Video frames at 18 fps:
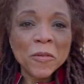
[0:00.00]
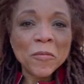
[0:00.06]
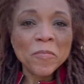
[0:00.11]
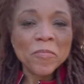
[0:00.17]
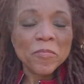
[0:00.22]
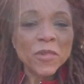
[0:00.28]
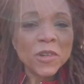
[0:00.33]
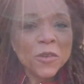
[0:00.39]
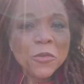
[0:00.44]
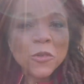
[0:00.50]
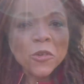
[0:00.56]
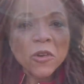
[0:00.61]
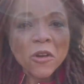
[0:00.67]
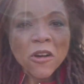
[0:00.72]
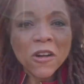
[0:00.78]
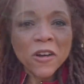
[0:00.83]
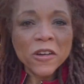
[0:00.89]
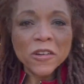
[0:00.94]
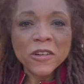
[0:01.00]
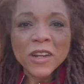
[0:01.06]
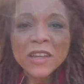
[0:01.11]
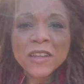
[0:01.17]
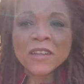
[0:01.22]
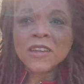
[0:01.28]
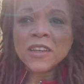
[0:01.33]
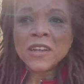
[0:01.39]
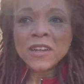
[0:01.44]
But if you're hard
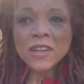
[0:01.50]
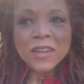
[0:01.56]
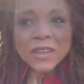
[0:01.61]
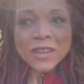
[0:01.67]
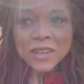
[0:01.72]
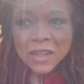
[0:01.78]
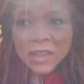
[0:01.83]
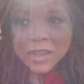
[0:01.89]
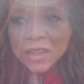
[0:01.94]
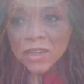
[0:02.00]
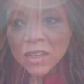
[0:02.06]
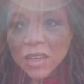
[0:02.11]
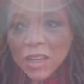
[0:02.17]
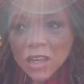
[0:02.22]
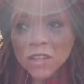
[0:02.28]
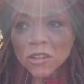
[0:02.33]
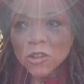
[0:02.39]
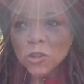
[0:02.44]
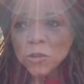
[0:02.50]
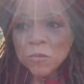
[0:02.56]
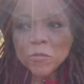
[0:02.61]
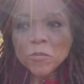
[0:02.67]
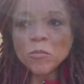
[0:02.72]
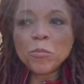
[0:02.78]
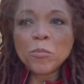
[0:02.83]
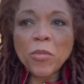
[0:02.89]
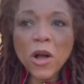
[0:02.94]
and
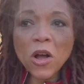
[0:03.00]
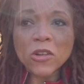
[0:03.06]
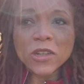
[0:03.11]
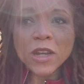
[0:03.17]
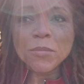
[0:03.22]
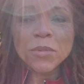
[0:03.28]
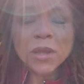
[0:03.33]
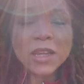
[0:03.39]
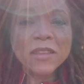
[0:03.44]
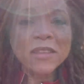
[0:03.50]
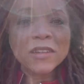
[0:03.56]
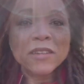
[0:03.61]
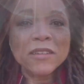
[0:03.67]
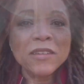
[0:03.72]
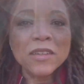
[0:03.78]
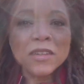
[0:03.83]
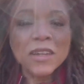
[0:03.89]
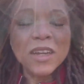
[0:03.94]
balled up like this,